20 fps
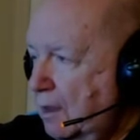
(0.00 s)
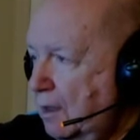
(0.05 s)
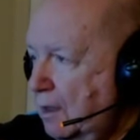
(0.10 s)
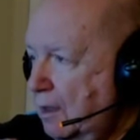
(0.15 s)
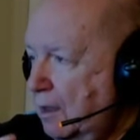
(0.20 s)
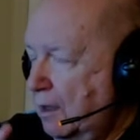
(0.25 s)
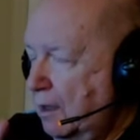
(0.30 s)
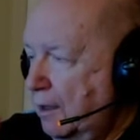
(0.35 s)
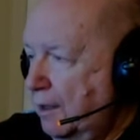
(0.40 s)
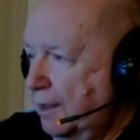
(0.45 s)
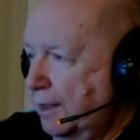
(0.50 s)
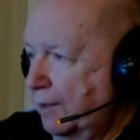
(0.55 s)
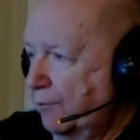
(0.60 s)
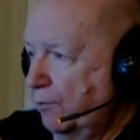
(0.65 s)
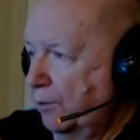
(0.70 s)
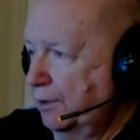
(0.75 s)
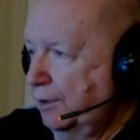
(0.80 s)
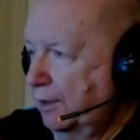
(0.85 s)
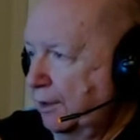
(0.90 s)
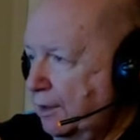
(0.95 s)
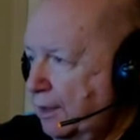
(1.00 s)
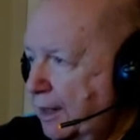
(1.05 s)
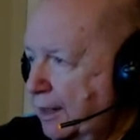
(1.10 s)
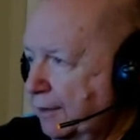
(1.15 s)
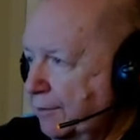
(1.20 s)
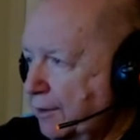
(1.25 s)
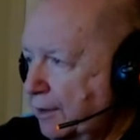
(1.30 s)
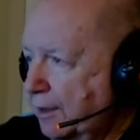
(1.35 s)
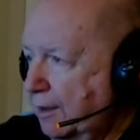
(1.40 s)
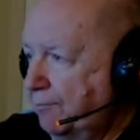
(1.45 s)
and I really like
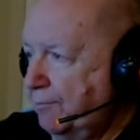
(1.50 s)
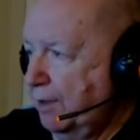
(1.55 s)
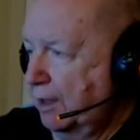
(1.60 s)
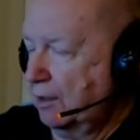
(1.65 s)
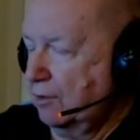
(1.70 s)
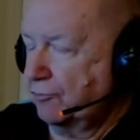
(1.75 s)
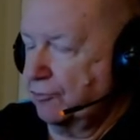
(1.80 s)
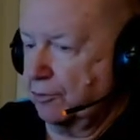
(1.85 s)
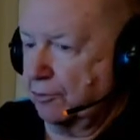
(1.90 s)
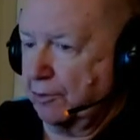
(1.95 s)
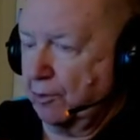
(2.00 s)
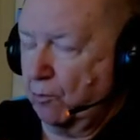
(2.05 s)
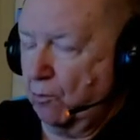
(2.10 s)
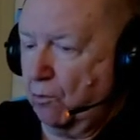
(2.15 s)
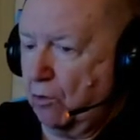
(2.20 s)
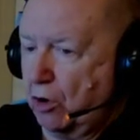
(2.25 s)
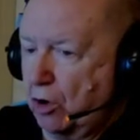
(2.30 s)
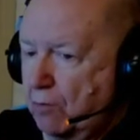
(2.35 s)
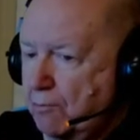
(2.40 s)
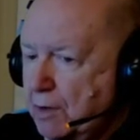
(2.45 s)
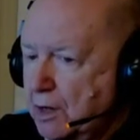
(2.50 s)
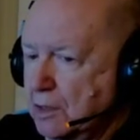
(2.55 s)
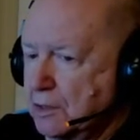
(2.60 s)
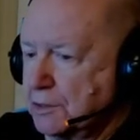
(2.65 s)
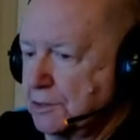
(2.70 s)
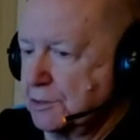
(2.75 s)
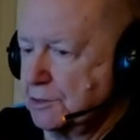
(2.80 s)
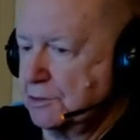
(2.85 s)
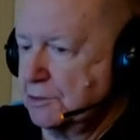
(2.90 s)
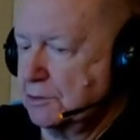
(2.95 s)
that I paid for the
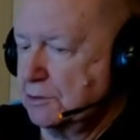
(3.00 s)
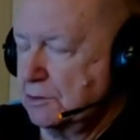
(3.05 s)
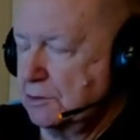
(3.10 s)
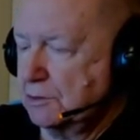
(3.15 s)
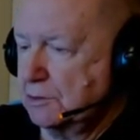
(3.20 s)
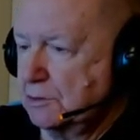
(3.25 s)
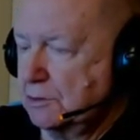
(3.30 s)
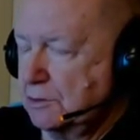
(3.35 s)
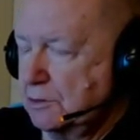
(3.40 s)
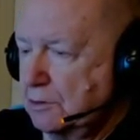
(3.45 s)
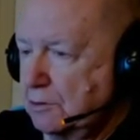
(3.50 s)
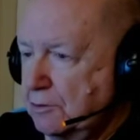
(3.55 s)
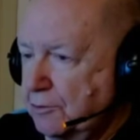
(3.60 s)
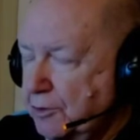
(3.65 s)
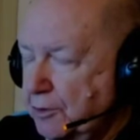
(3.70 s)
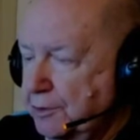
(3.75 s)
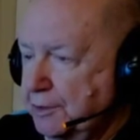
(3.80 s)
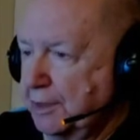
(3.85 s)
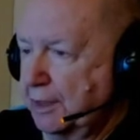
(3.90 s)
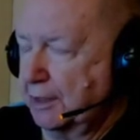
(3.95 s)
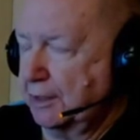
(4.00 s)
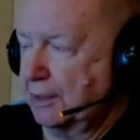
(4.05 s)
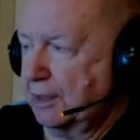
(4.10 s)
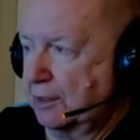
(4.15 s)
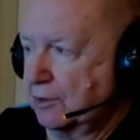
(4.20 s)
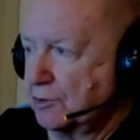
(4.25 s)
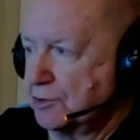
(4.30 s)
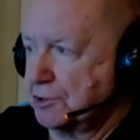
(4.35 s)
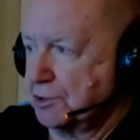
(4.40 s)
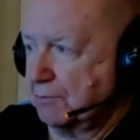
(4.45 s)
Walmart
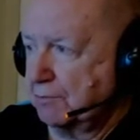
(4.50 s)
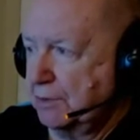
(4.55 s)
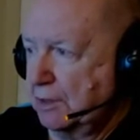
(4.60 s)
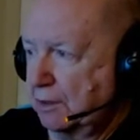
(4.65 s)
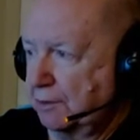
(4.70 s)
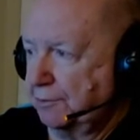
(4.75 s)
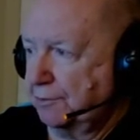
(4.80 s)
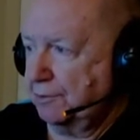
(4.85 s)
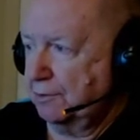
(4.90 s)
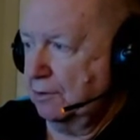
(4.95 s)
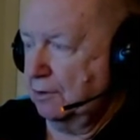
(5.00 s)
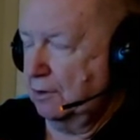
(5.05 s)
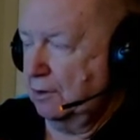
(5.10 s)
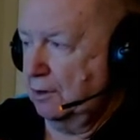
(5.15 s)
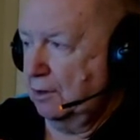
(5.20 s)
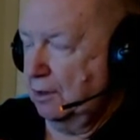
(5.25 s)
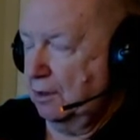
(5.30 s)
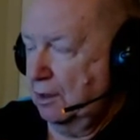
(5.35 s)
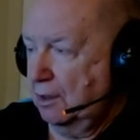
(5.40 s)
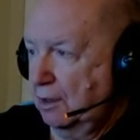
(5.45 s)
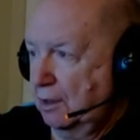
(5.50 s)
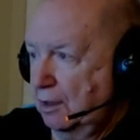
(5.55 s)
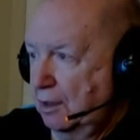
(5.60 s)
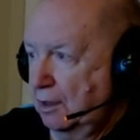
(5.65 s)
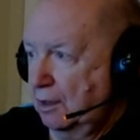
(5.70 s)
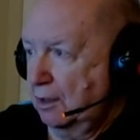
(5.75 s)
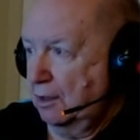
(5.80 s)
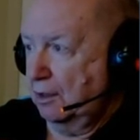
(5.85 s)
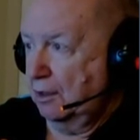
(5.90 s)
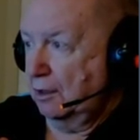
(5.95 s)
$13 a month.
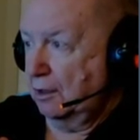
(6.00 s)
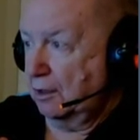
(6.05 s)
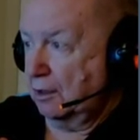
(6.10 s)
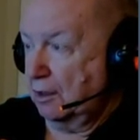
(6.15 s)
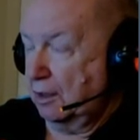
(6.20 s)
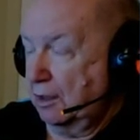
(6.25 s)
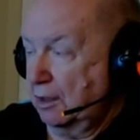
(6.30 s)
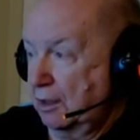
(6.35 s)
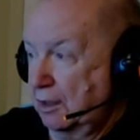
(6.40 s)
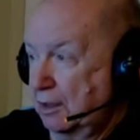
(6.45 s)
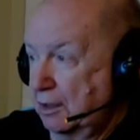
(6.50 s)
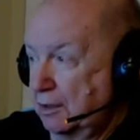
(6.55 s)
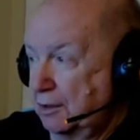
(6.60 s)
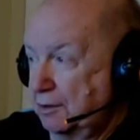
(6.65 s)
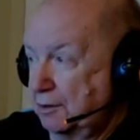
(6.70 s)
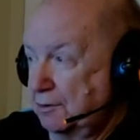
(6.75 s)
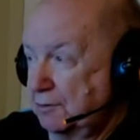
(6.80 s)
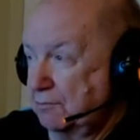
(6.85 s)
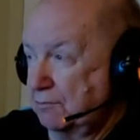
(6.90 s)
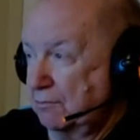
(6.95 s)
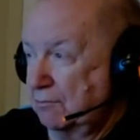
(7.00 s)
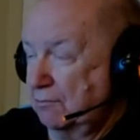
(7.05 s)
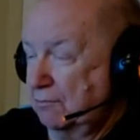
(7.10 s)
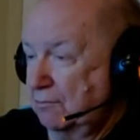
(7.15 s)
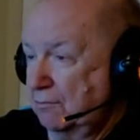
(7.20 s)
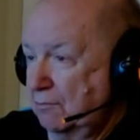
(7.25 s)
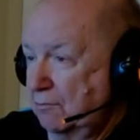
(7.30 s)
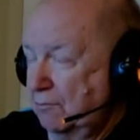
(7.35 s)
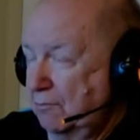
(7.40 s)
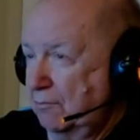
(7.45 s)
And
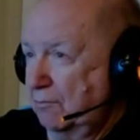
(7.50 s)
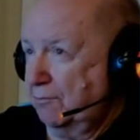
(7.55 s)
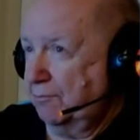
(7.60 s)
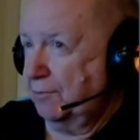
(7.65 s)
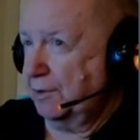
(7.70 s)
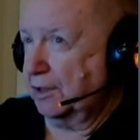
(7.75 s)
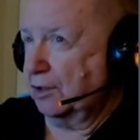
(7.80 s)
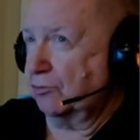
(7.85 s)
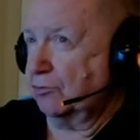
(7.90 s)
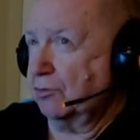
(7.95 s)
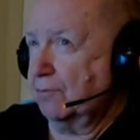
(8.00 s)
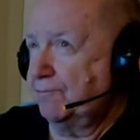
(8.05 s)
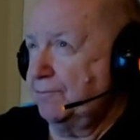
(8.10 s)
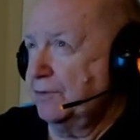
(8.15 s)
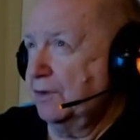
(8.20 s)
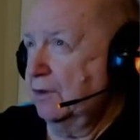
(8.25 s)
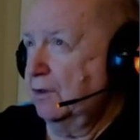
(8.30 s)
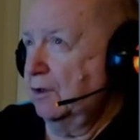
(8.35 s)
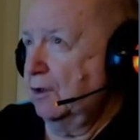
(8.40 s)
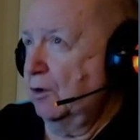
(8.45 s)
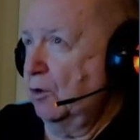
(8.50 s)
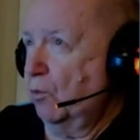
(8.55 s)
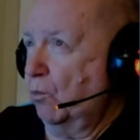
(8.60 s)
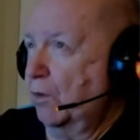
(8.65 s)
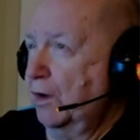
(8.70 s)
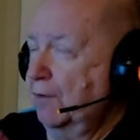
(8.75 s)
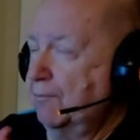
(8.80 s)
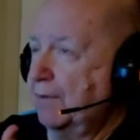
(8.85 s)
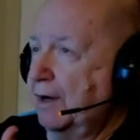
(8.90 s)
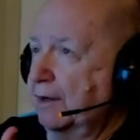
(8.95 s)
because
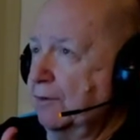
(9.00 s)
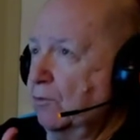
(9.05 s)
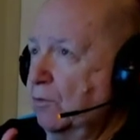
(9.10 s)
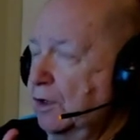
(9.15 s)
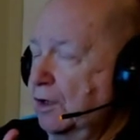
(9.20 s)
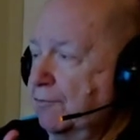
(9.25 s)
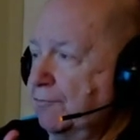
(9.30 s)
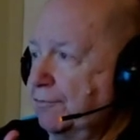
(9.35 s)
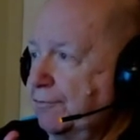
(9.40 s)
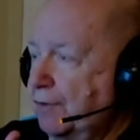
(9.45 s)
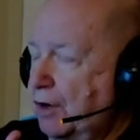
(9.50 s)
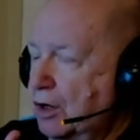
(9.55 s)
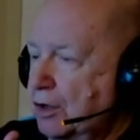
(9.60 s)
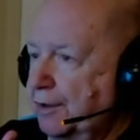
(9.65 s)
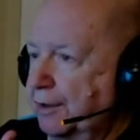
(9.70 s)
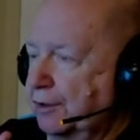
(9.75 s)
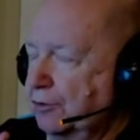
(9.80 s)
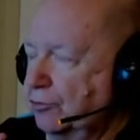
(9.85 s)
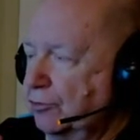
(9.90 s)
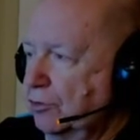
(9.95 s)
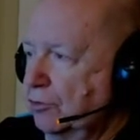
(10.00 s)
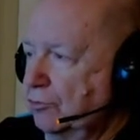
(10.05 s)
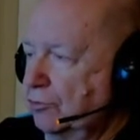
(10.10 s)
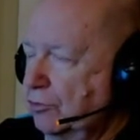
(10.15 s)
one of my one of our excuses,